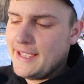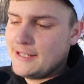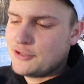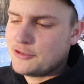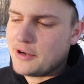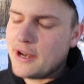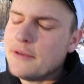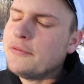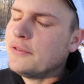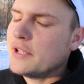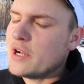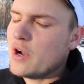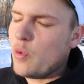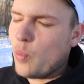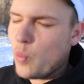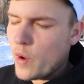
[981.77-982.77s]
and try to
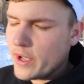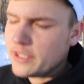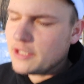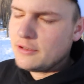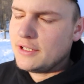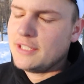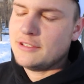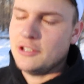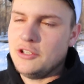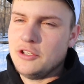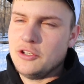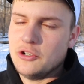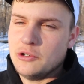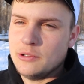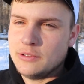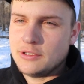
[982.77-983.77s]
figure out what you need to
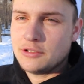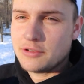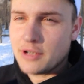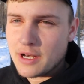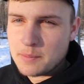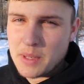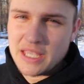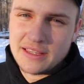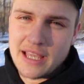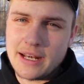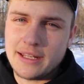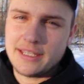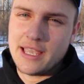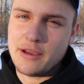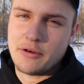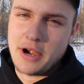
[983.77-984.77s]
do to try to make that
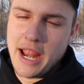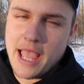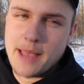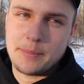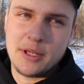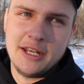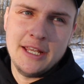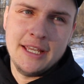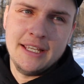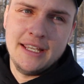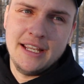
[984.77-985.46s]
encounter happen.